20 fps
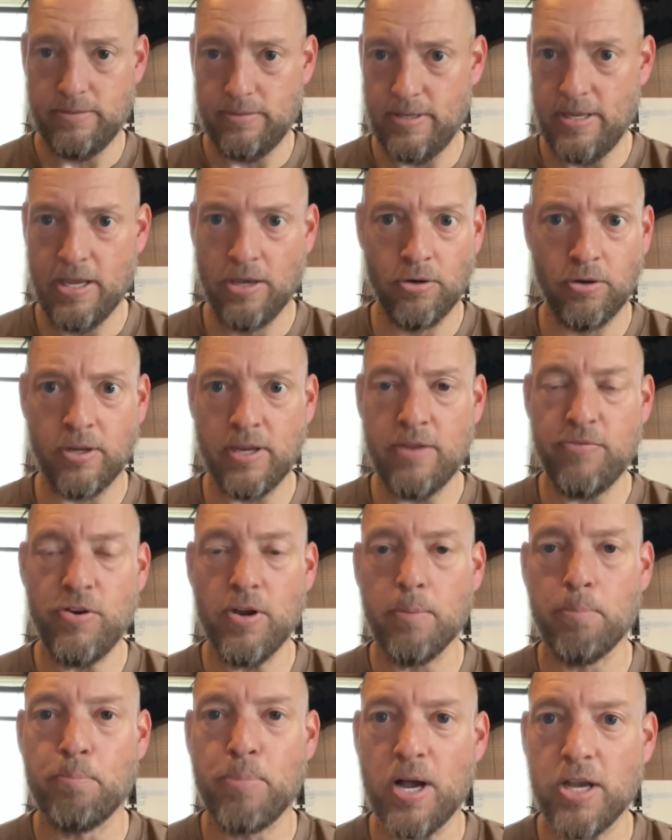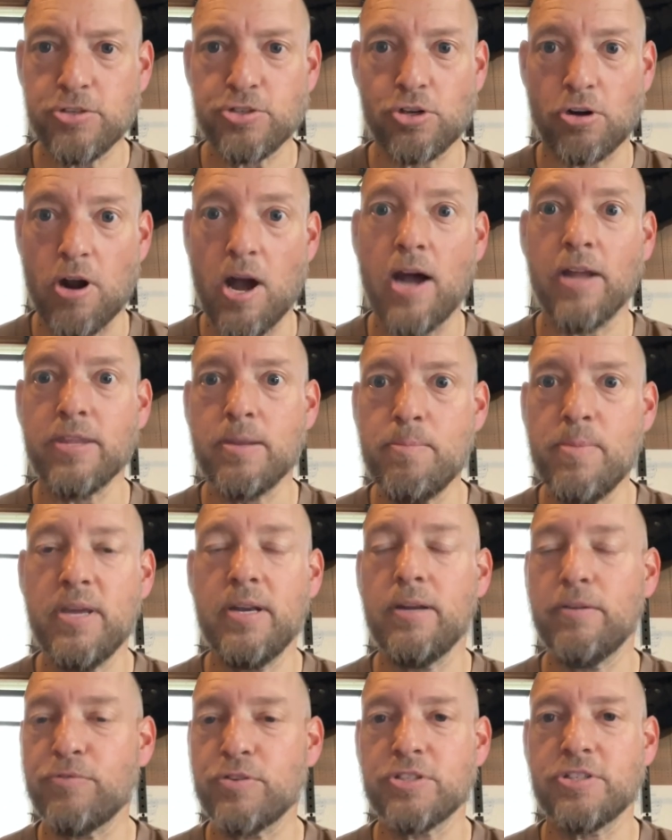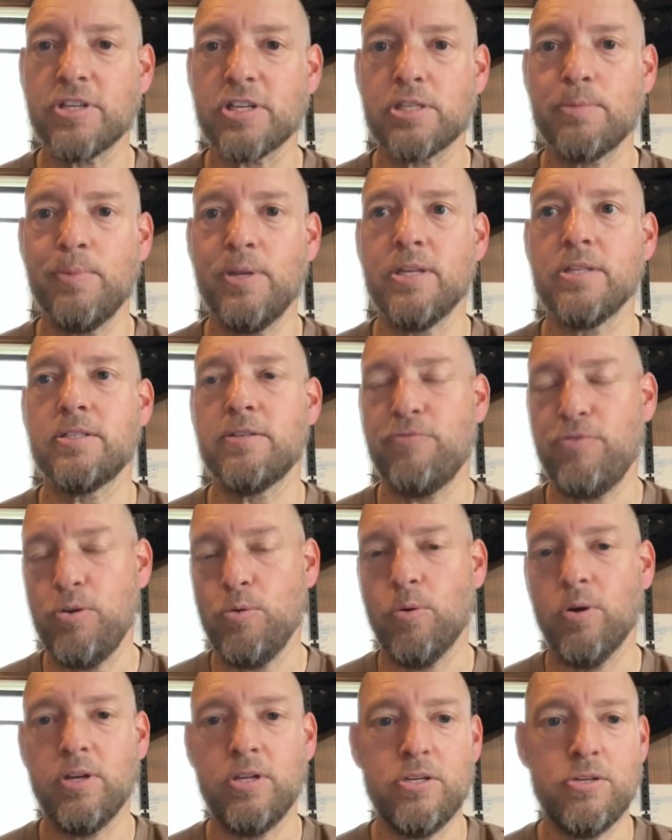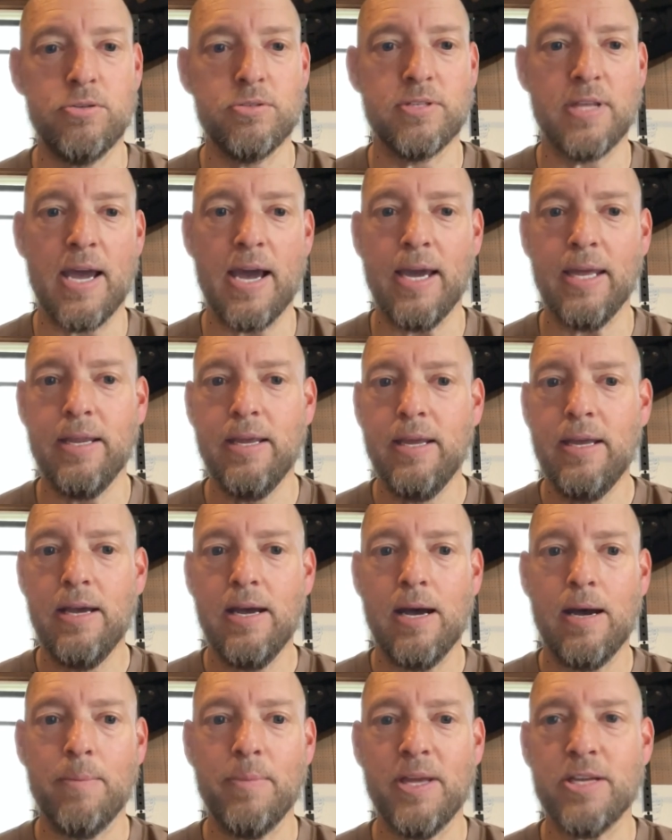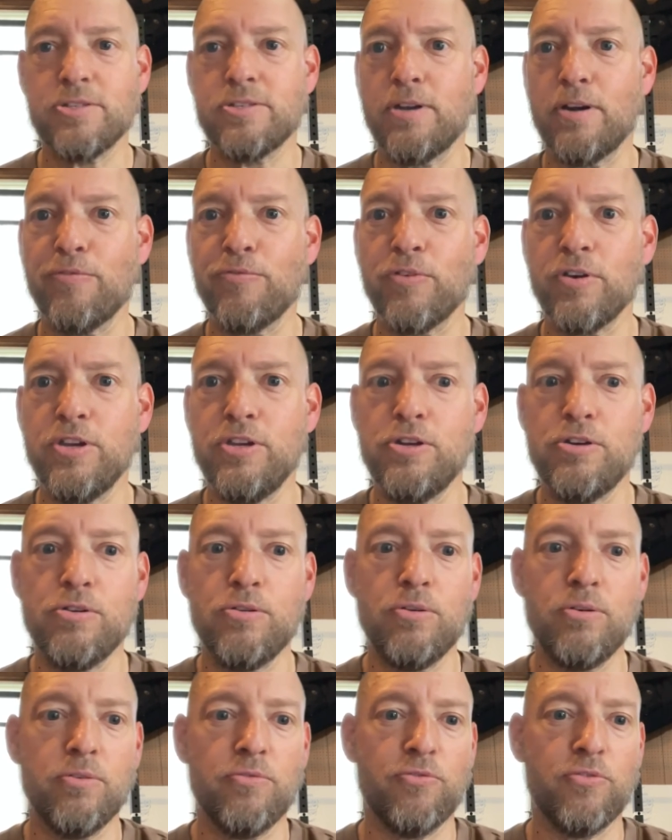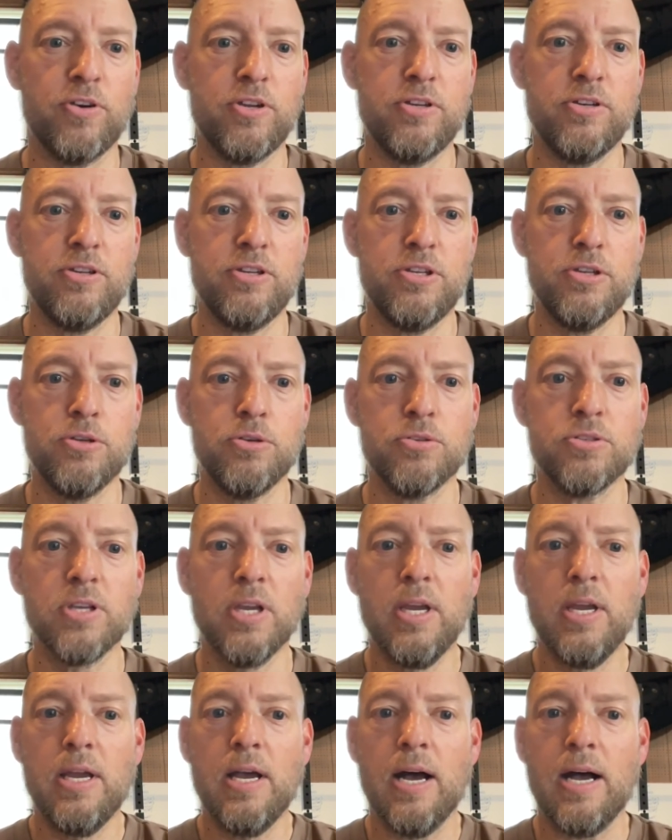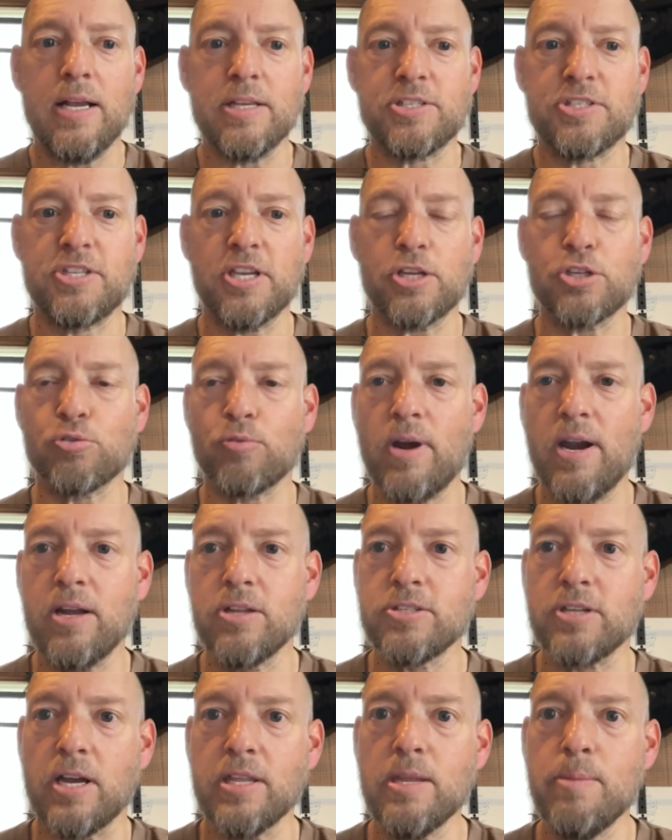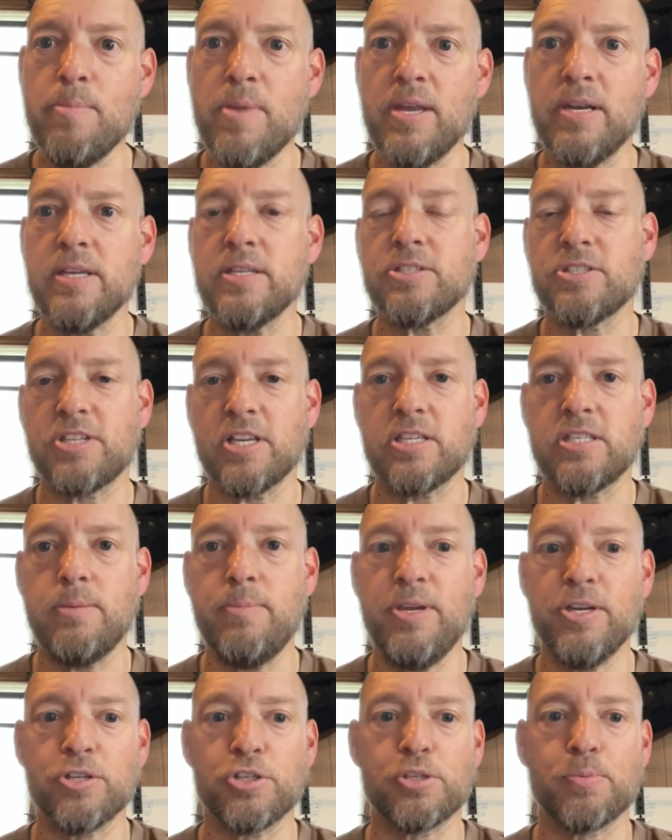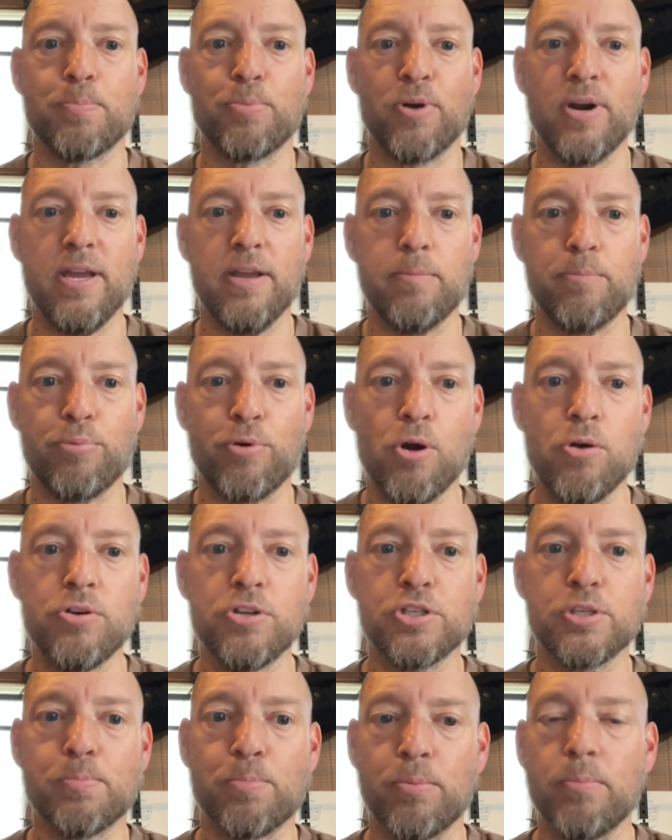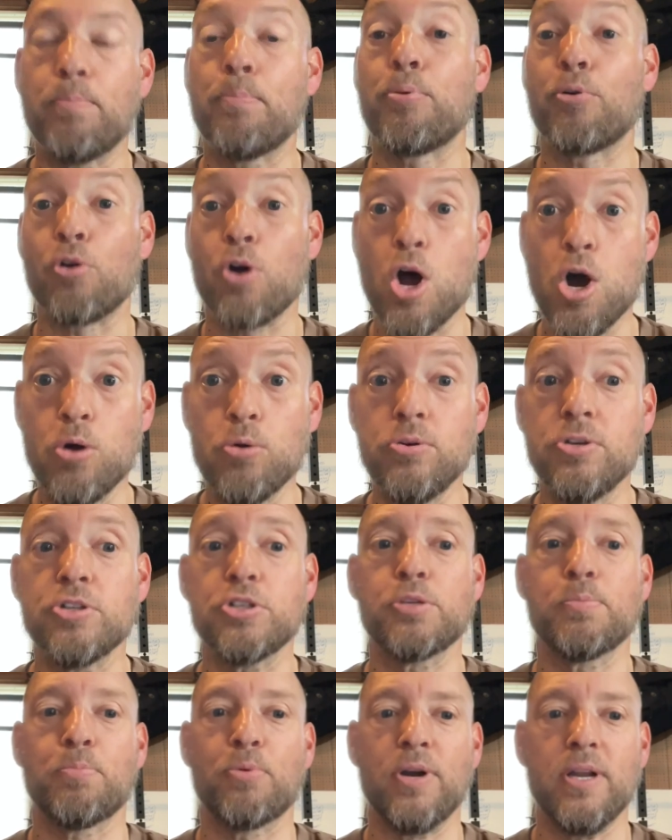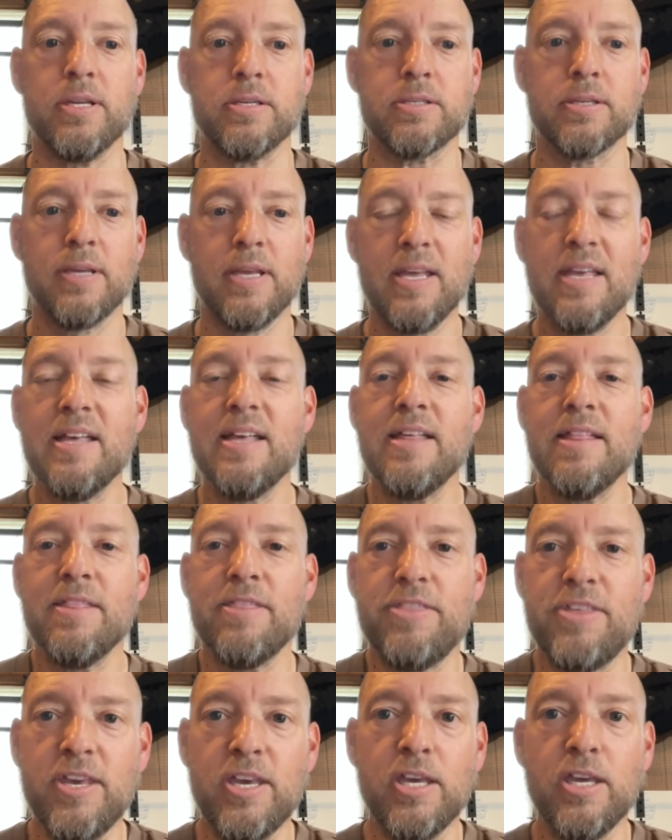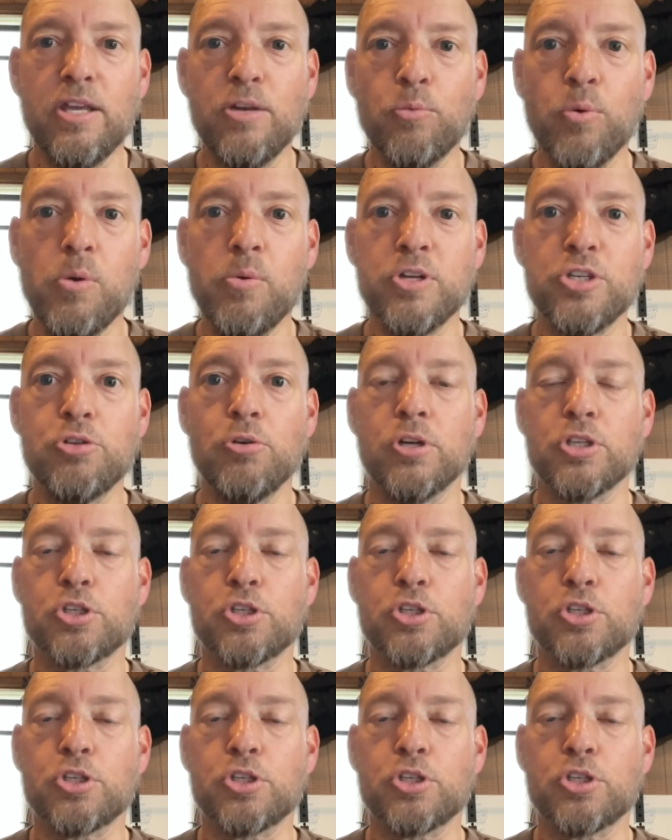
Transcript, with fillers: it'll give you a buzzer on the minute for six minutes if you want to use that. Um, that's there for you, for you to use. Uh, six rounds on the minute, 60 meter sprint, prone to, prone to sprint. Then we went to a